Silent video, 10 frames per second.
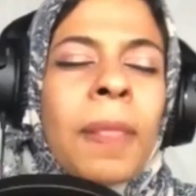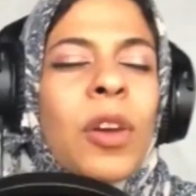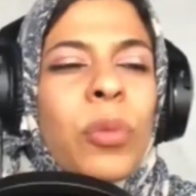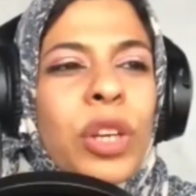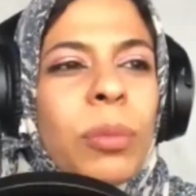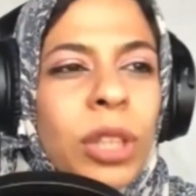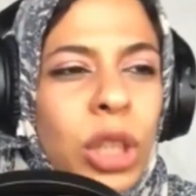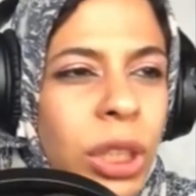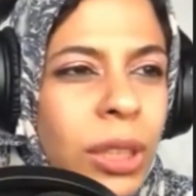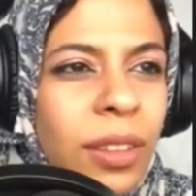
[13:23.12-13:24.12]
When you
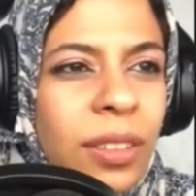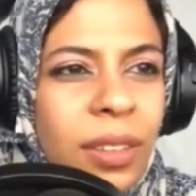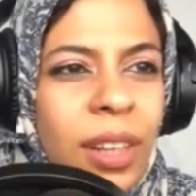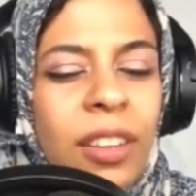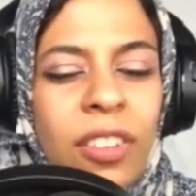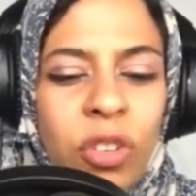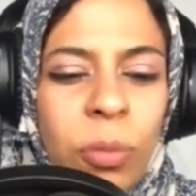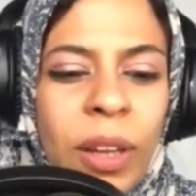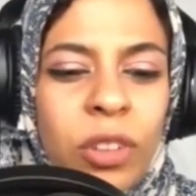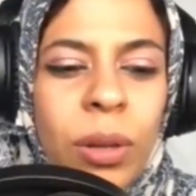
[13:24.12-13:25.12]
mentioned the design
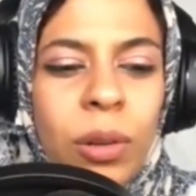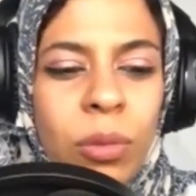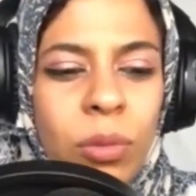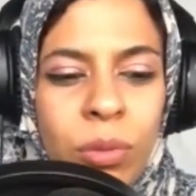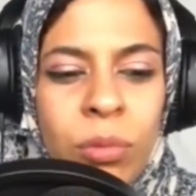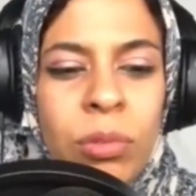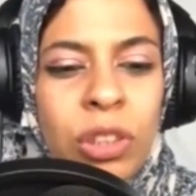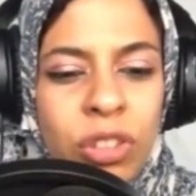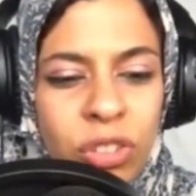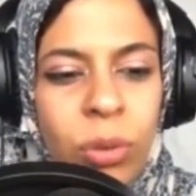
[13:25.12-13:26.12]
surpass what
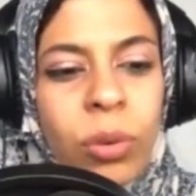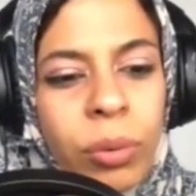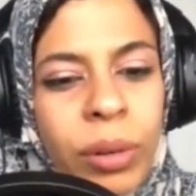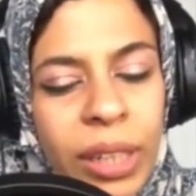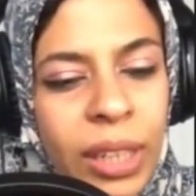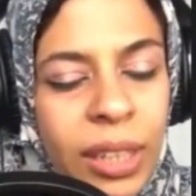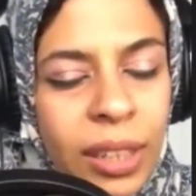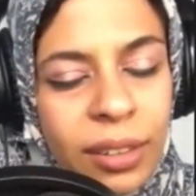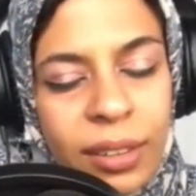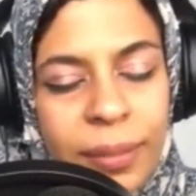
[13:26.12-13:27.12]
we saw already
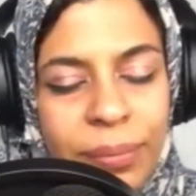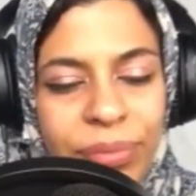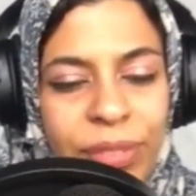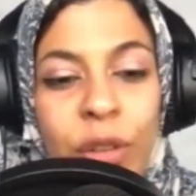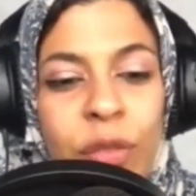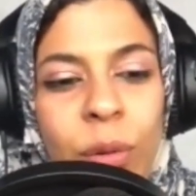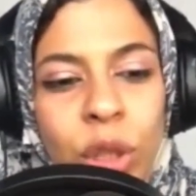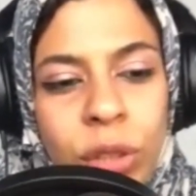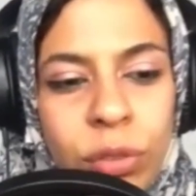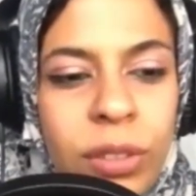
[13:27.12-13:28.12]
in
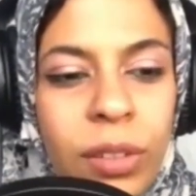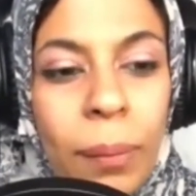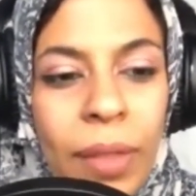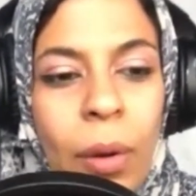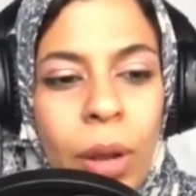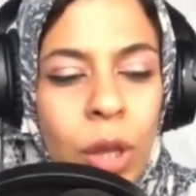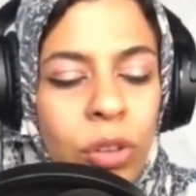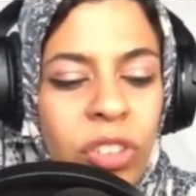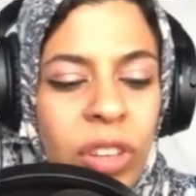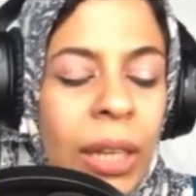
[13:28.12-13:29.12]
evolution, for example, what you
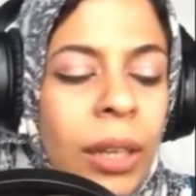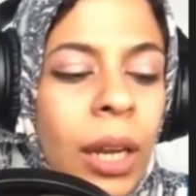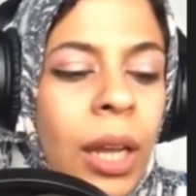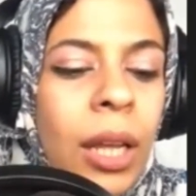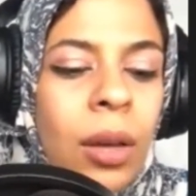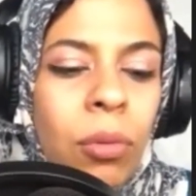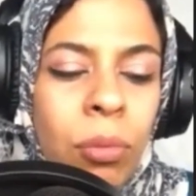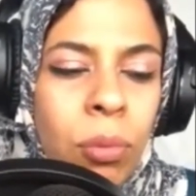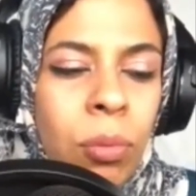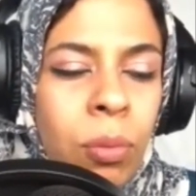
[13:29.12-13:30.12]
said,
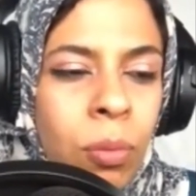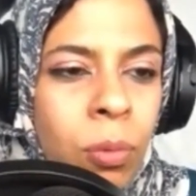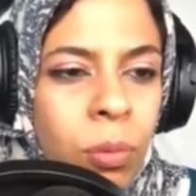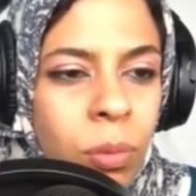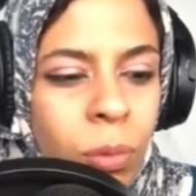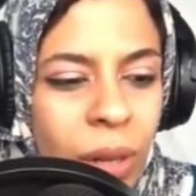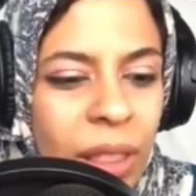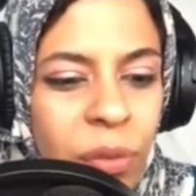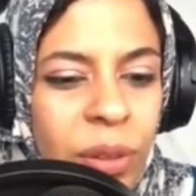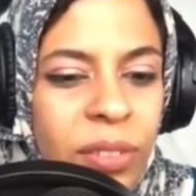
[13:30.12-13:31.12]
what
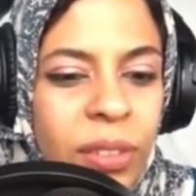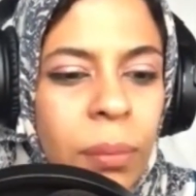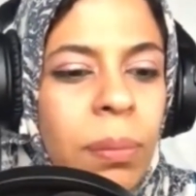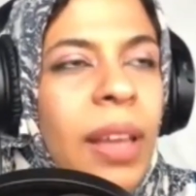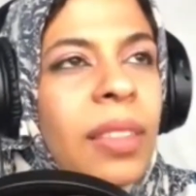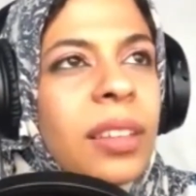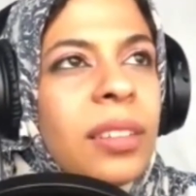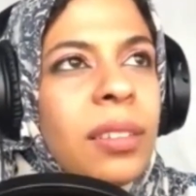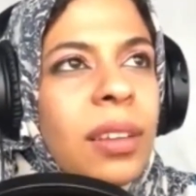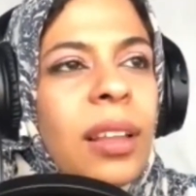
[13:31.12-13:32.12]
the first step in the
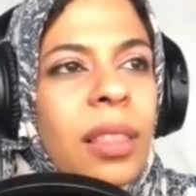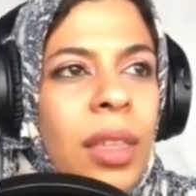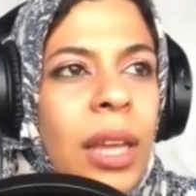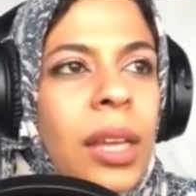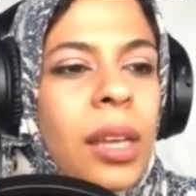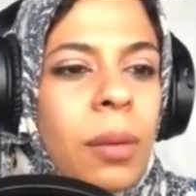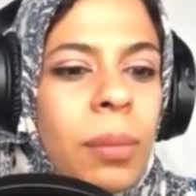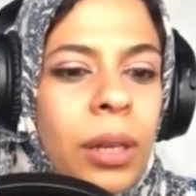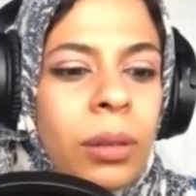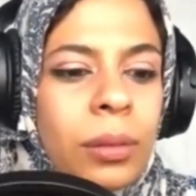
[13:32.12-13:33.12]
design thinking
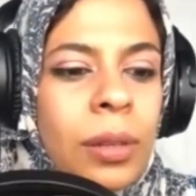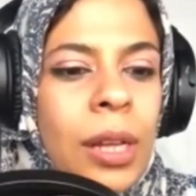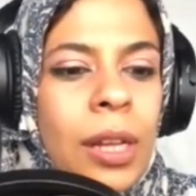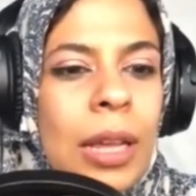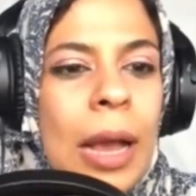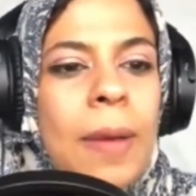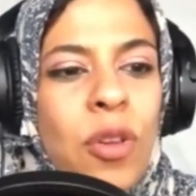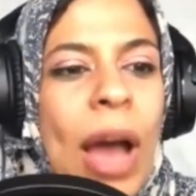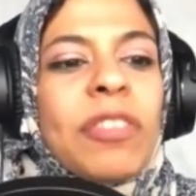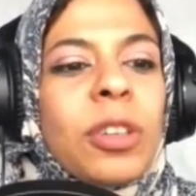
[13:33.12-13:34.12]
about? Yeah,
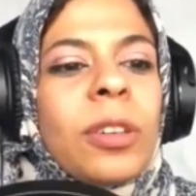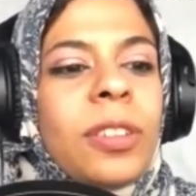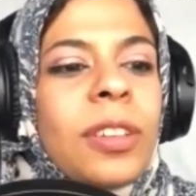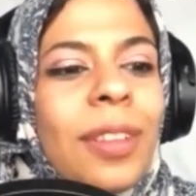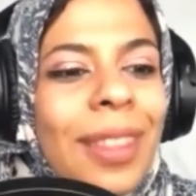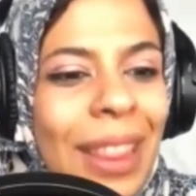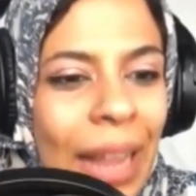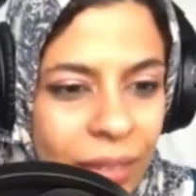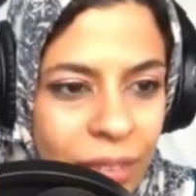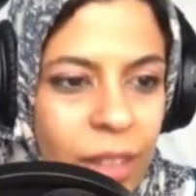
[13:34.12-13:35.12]
you have to consider
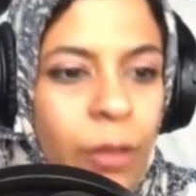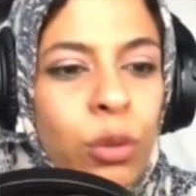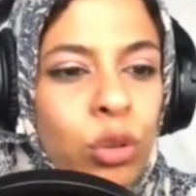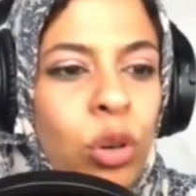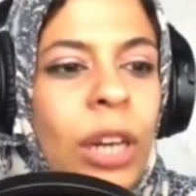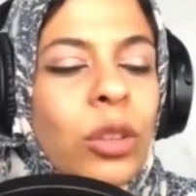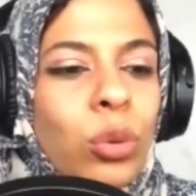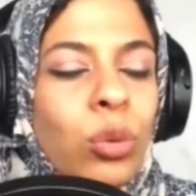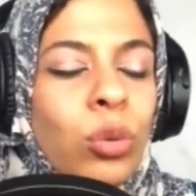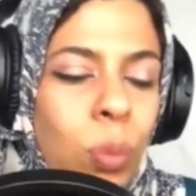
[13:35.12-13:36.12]
that if you try
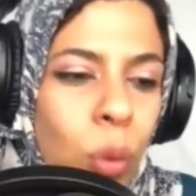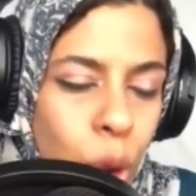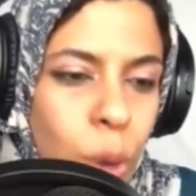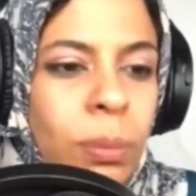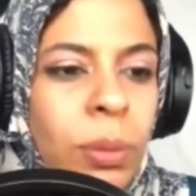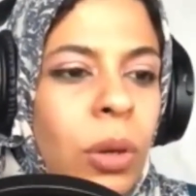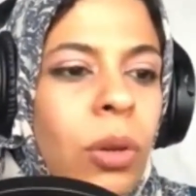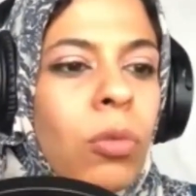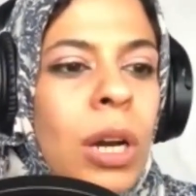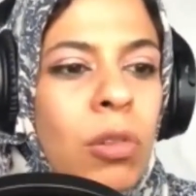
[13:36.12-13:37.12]
to push
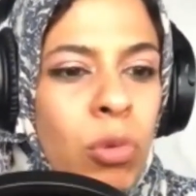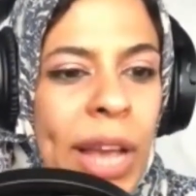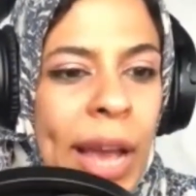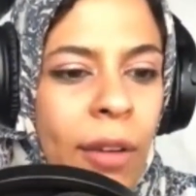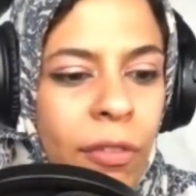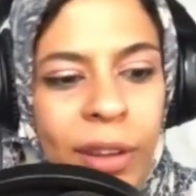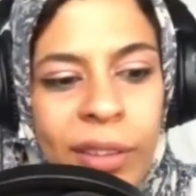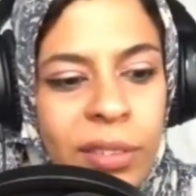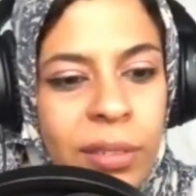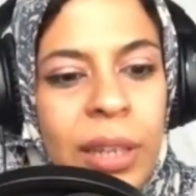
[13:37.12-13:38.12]
beyond what we have
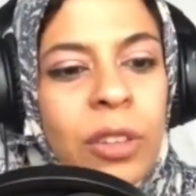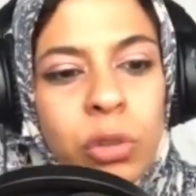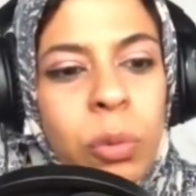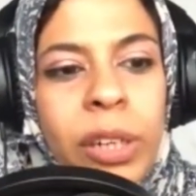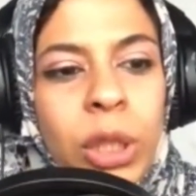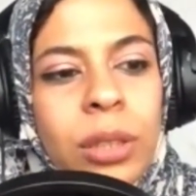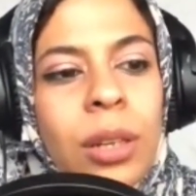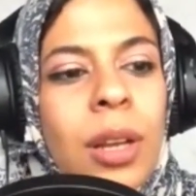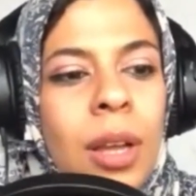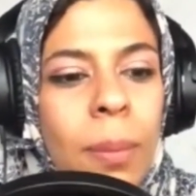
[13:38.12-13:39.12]
as an inspiration,
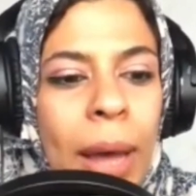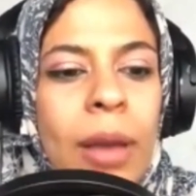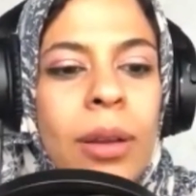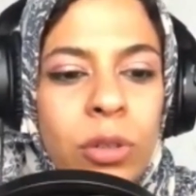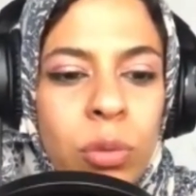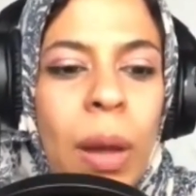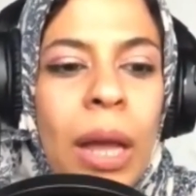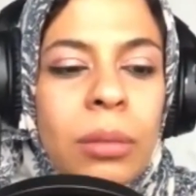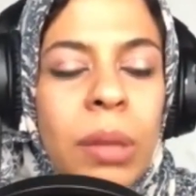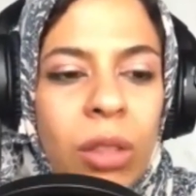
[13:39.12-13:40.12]

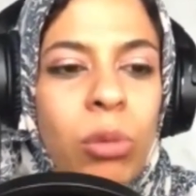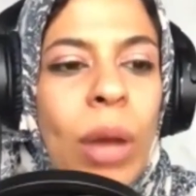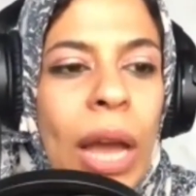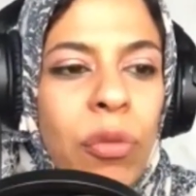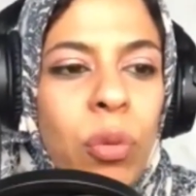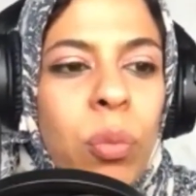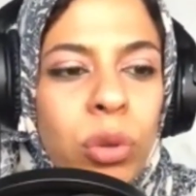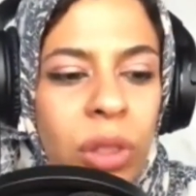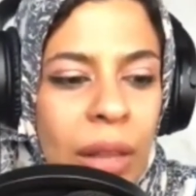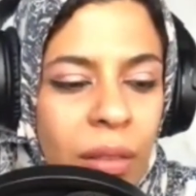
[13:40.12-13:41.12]
bio-inspired, but we have to push
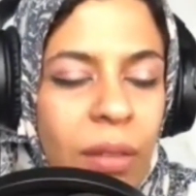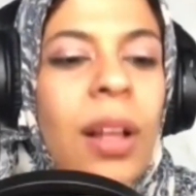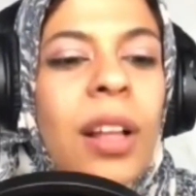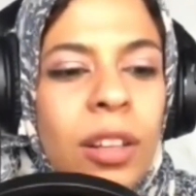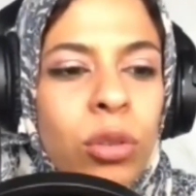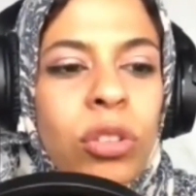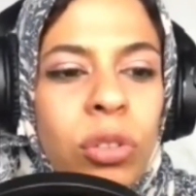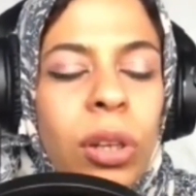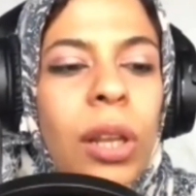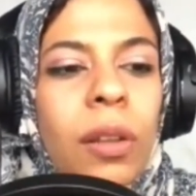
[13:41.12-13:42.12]
that to a
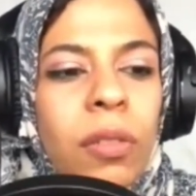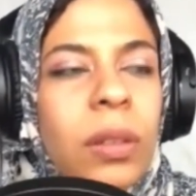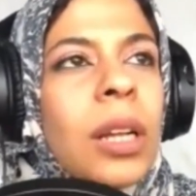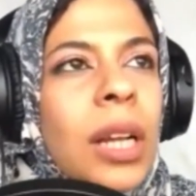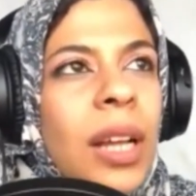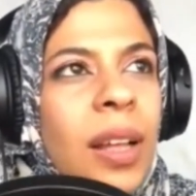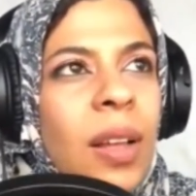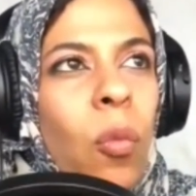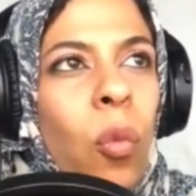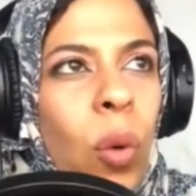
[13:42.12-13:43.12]
certain level.
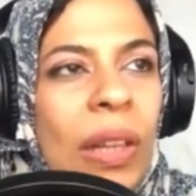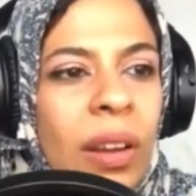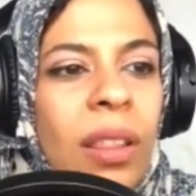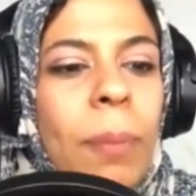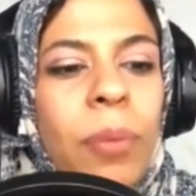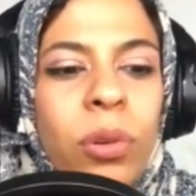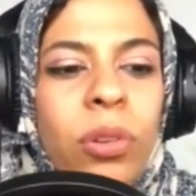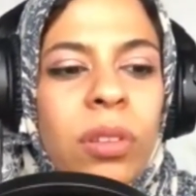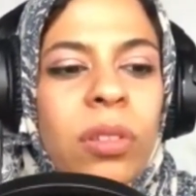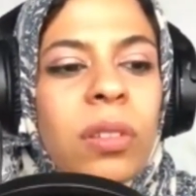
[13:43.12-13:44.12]
What are the
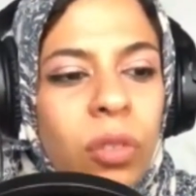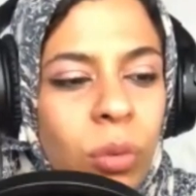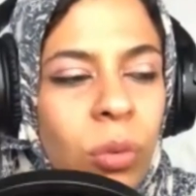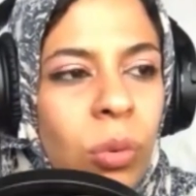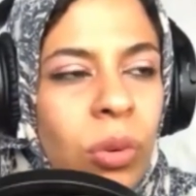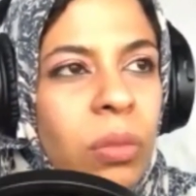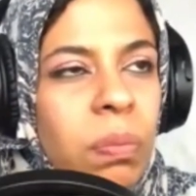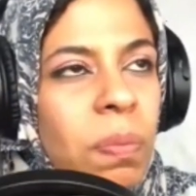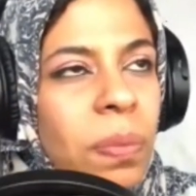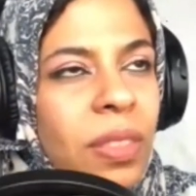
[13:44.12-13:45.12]
process to
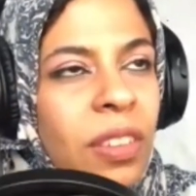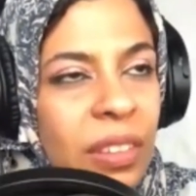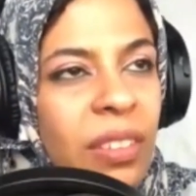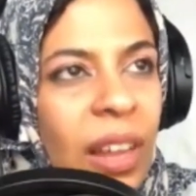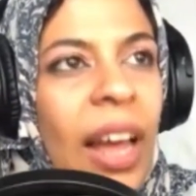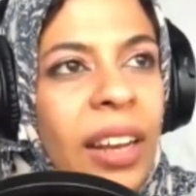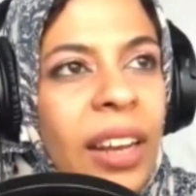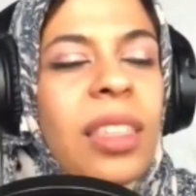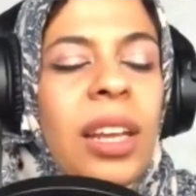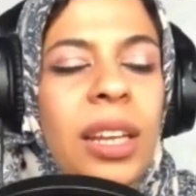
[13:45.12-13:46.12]
the design
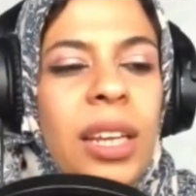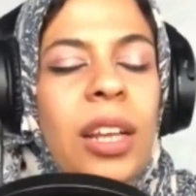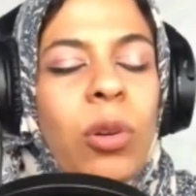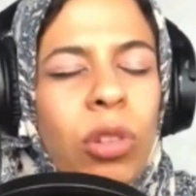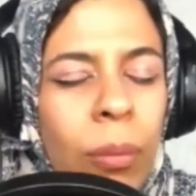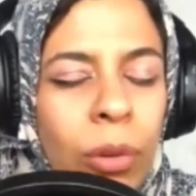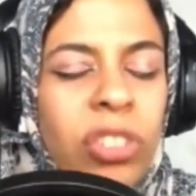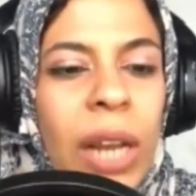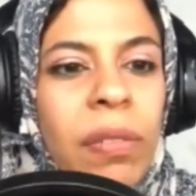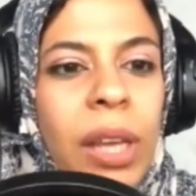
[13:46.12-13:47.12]
thinking, or the most
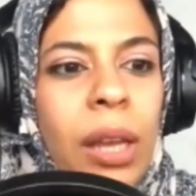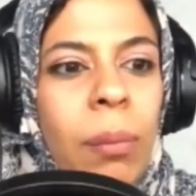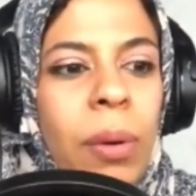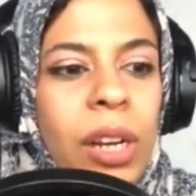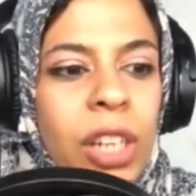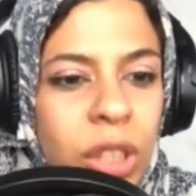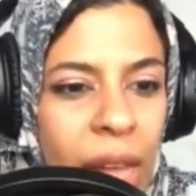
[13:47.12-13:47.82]
significant part?